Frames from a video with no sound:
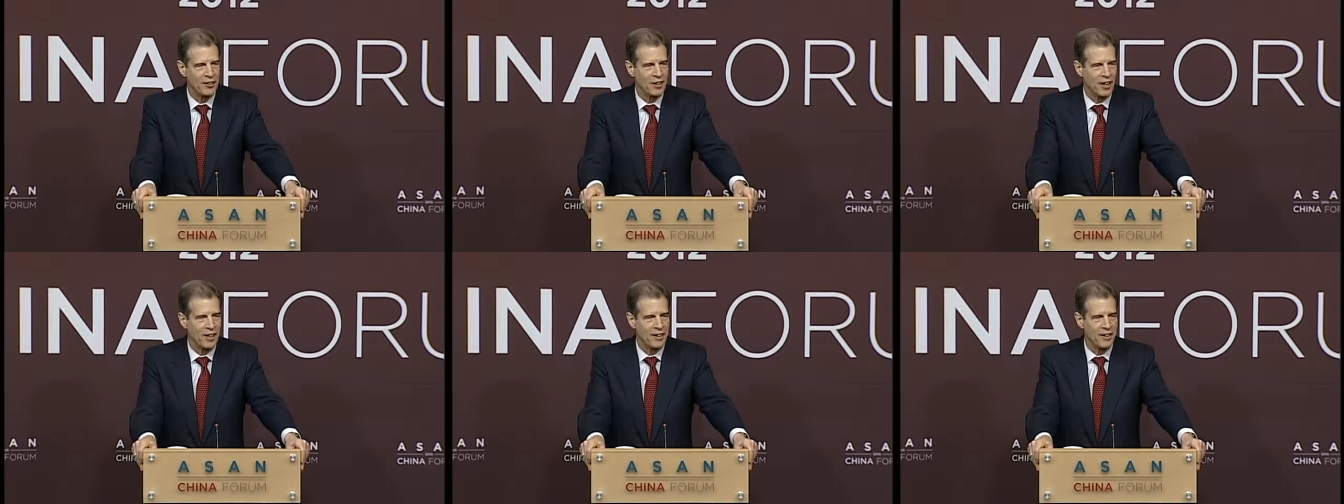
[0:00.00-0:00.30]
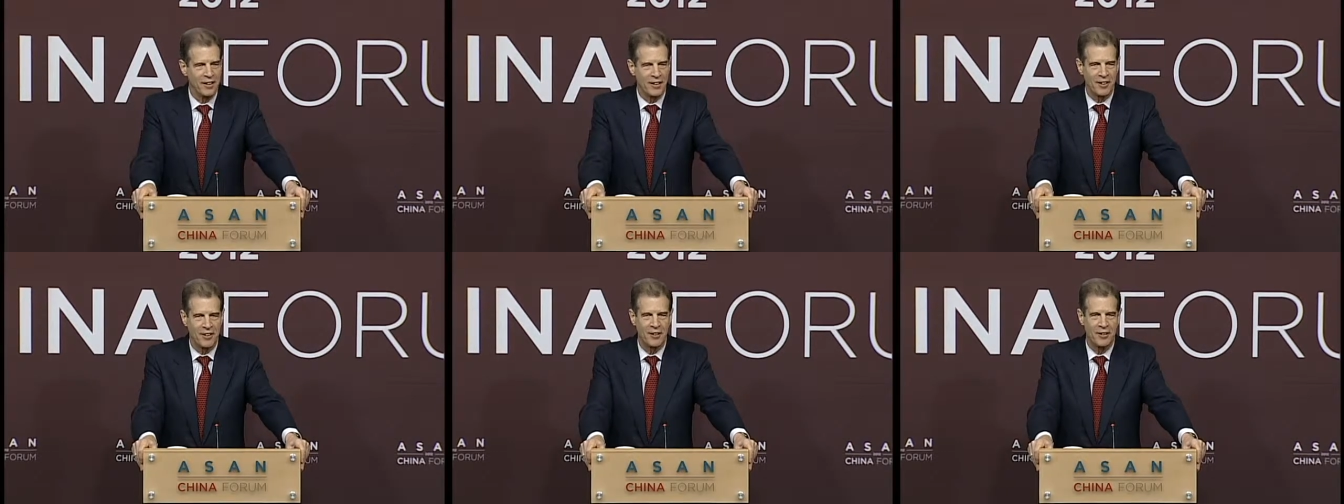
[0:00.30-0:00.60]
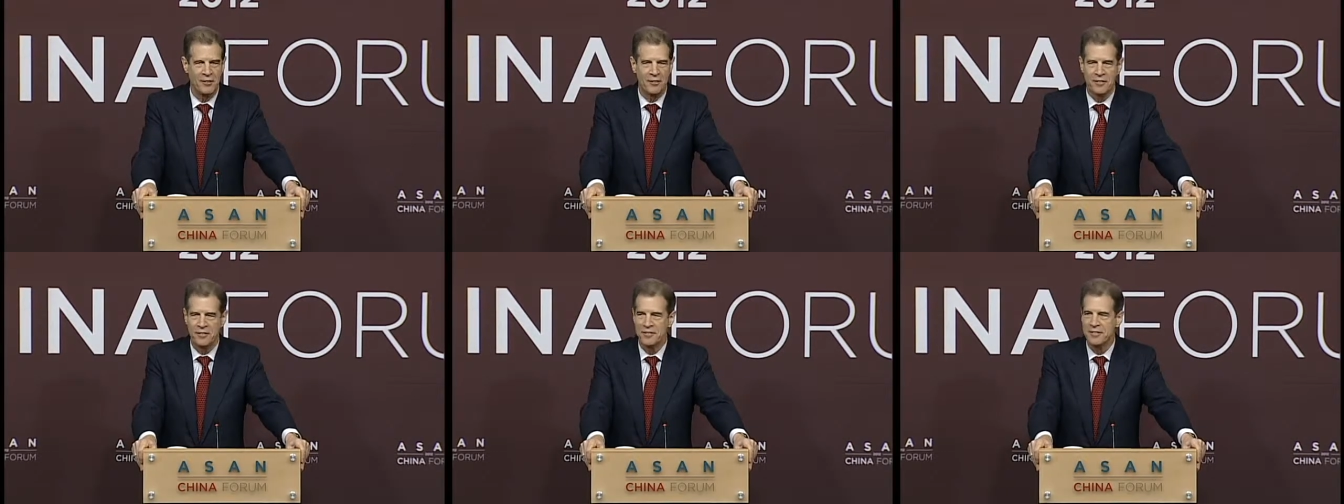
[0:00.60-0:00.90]
I think
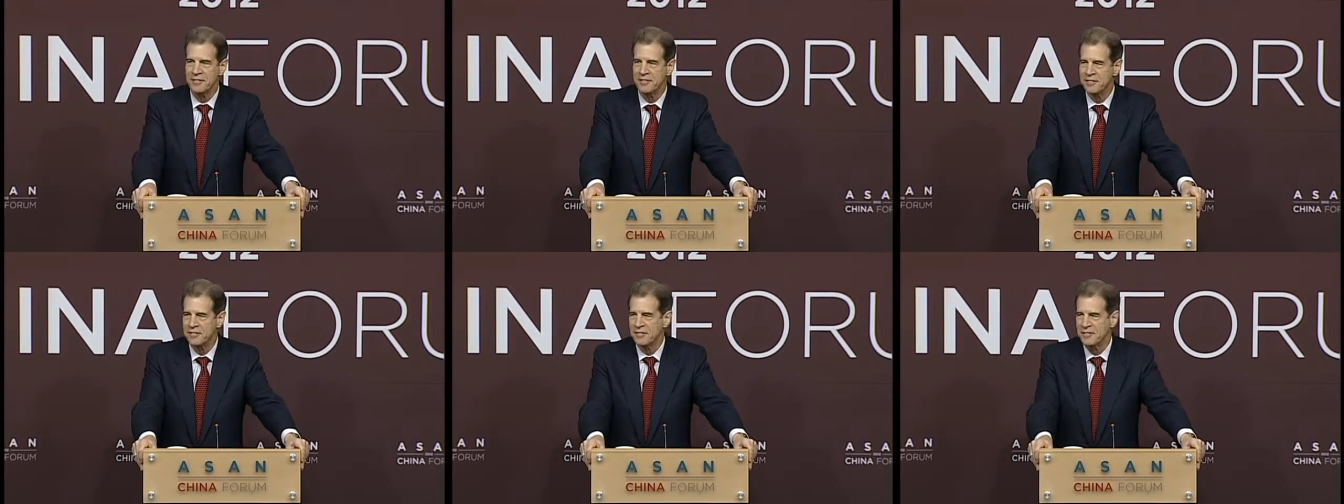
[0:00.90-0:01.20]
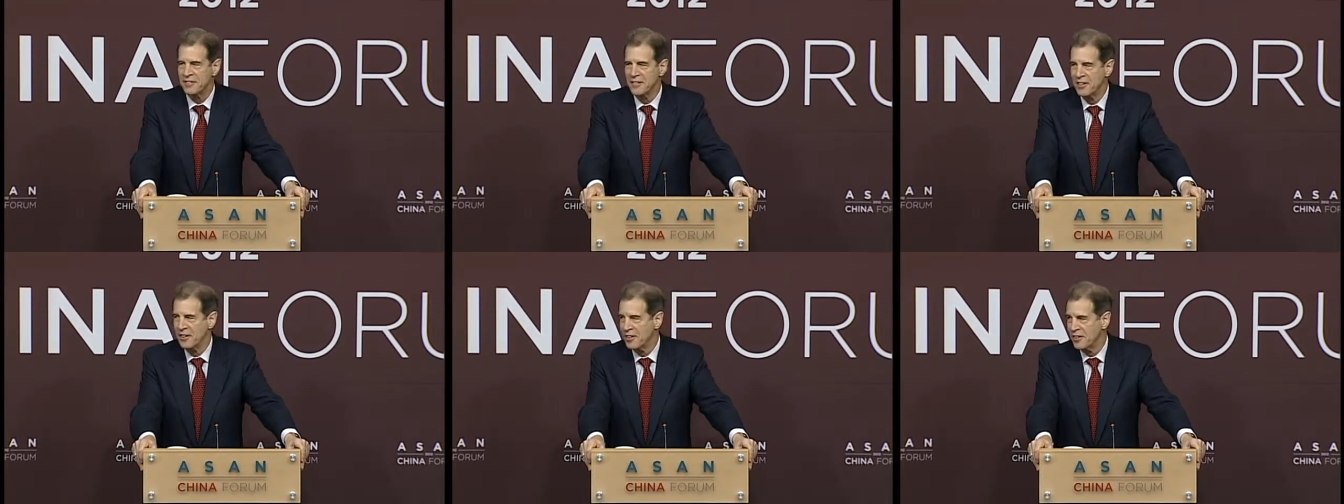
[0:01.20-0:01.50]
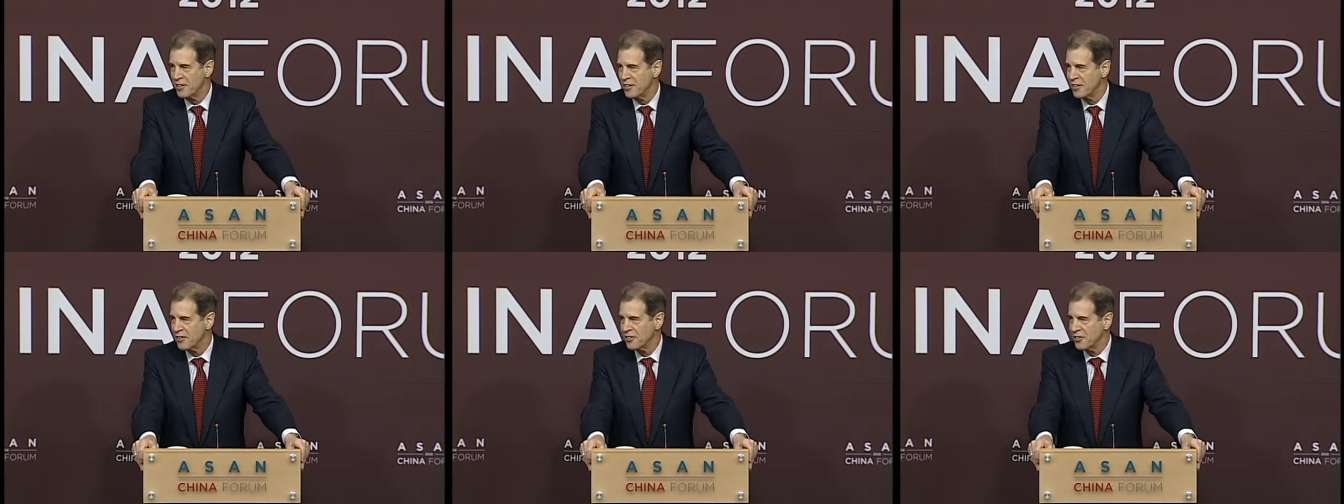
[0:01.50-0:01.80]
you've
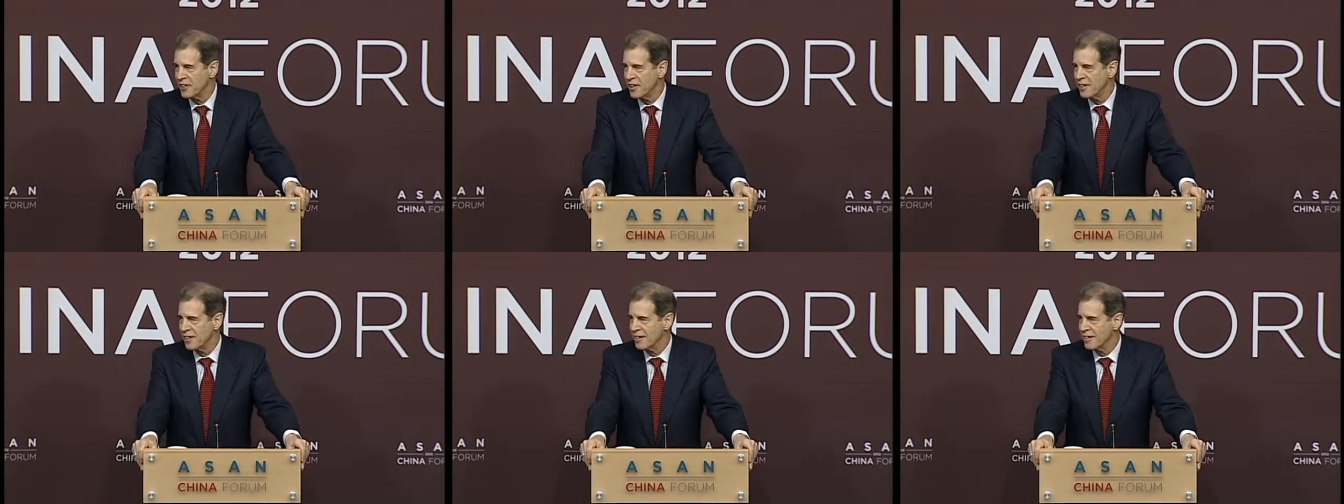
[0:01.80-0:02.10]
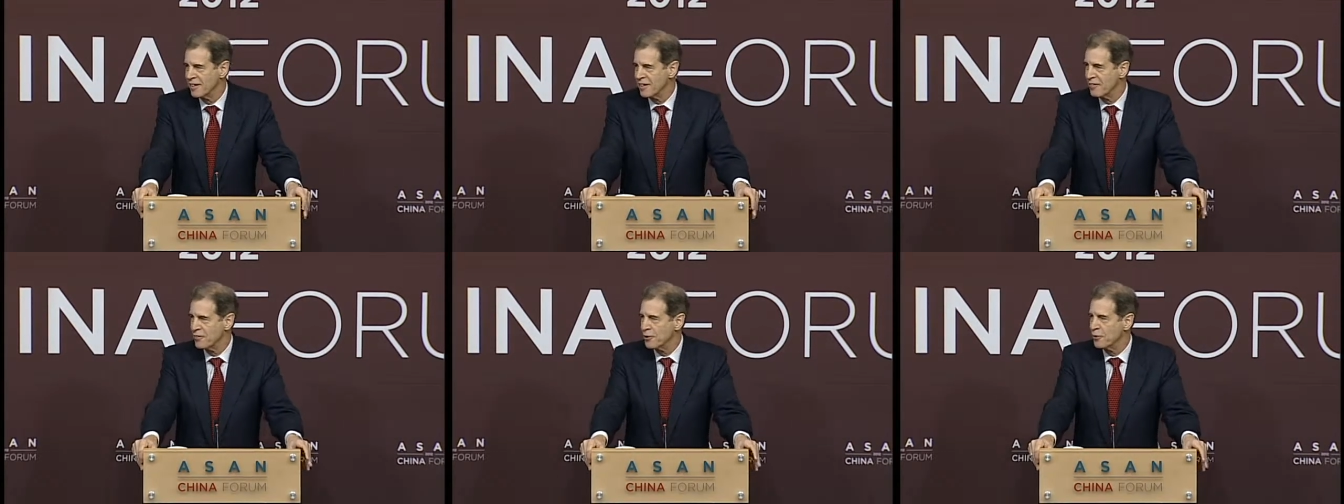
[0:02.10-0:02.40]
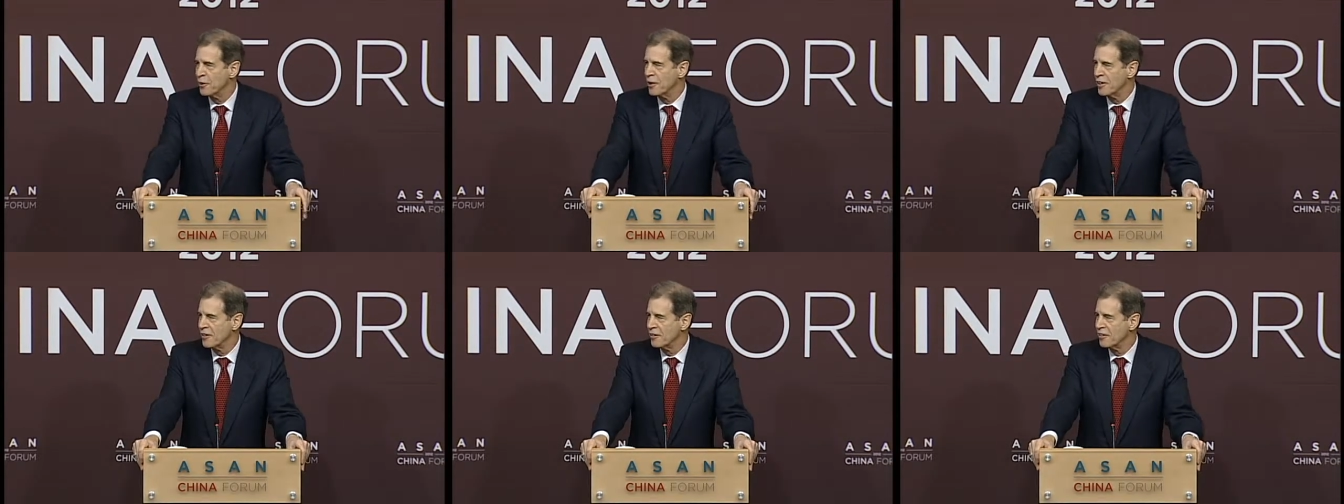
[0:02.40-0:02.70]
seen a
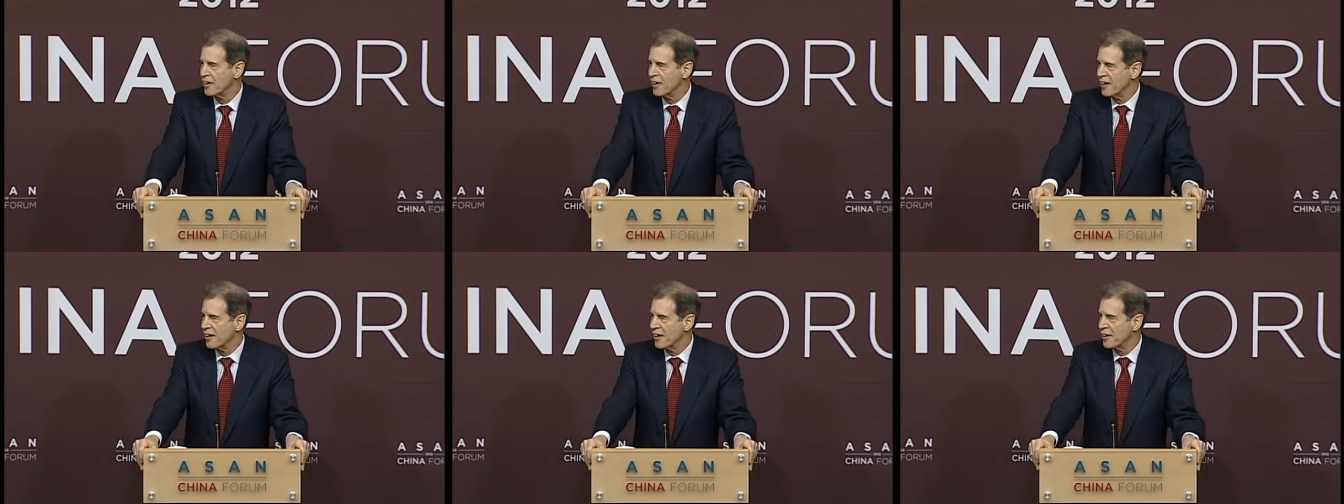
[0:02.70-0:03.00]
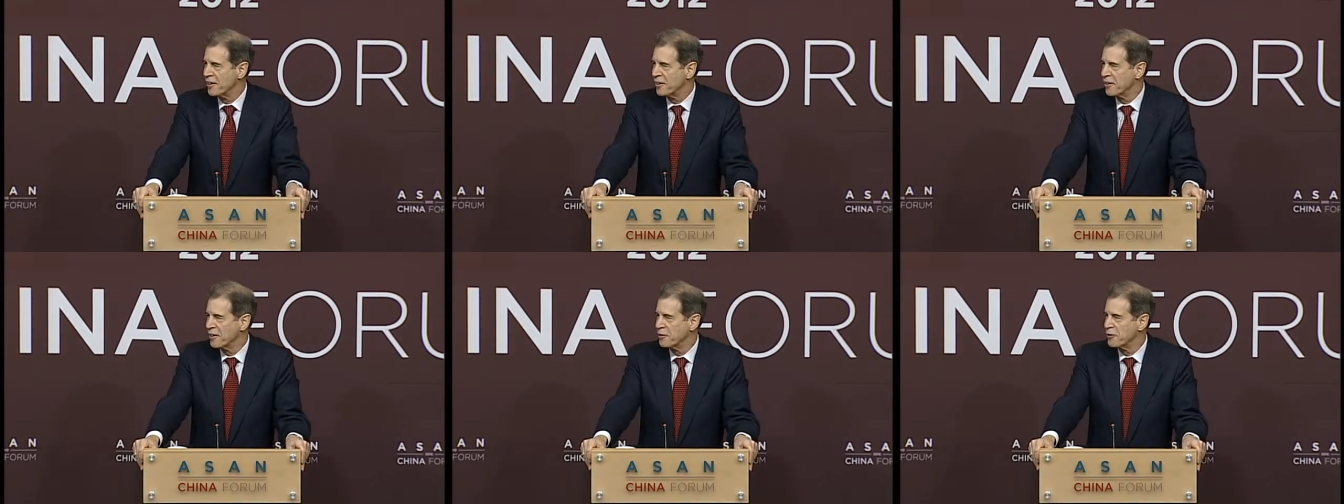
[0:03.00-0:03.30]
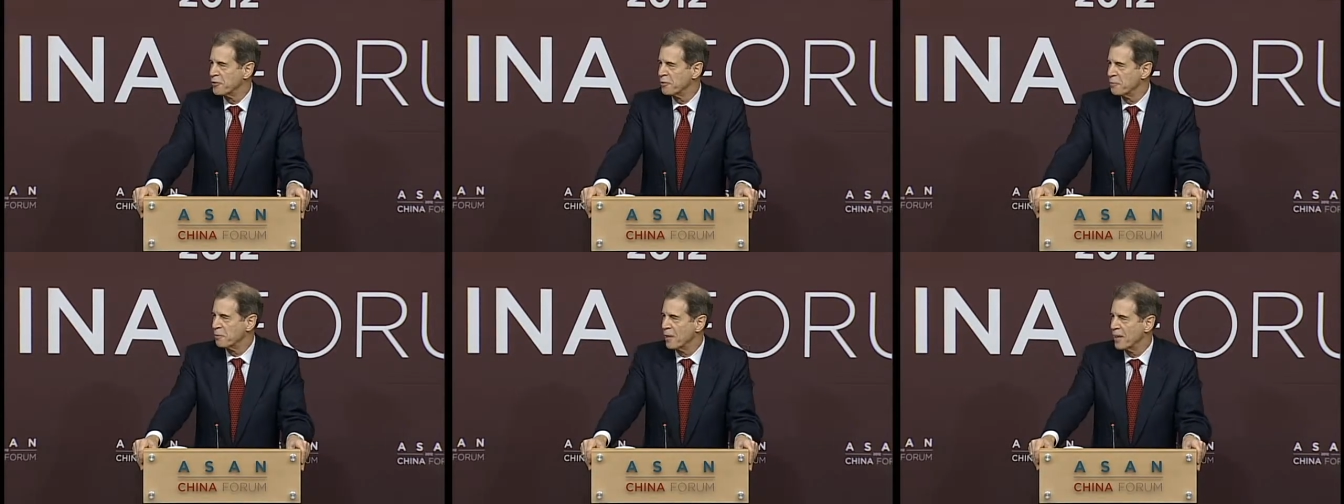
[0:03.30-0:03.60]
few hundred
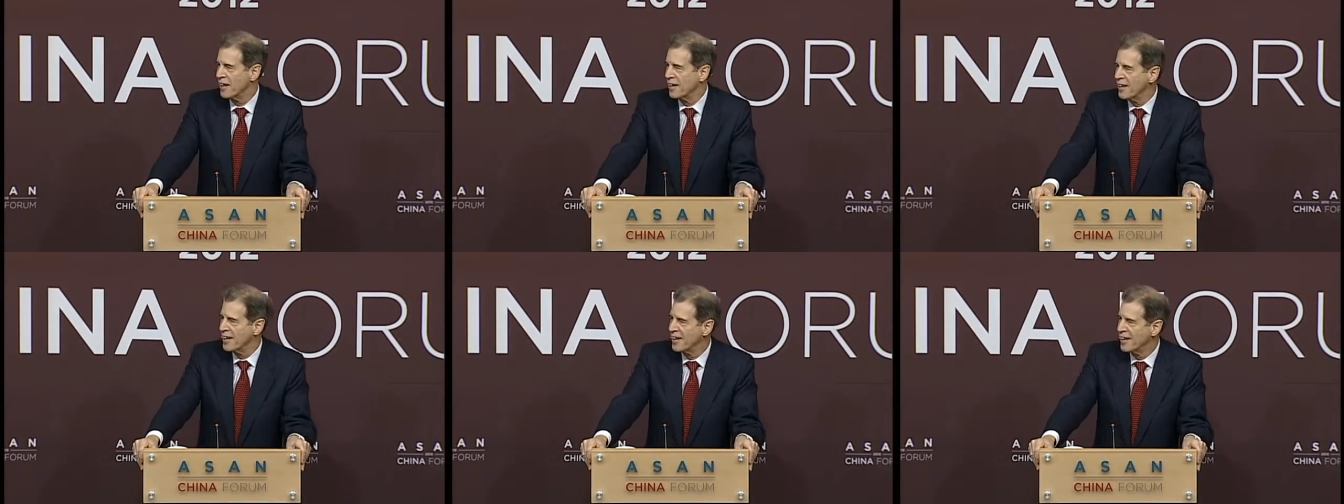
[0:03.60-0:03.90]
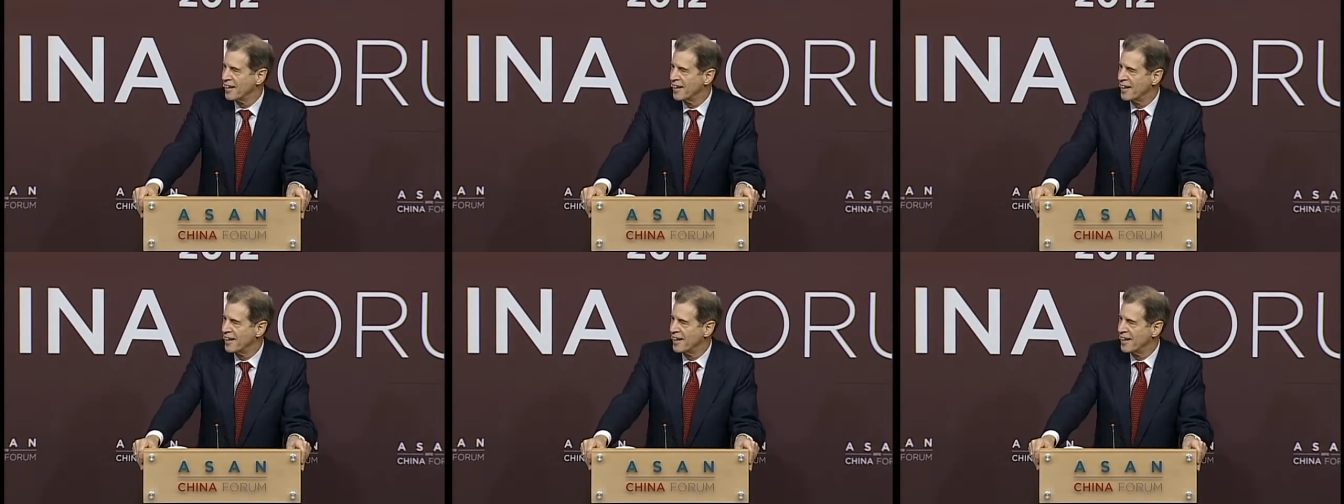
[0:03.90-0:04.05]
articles by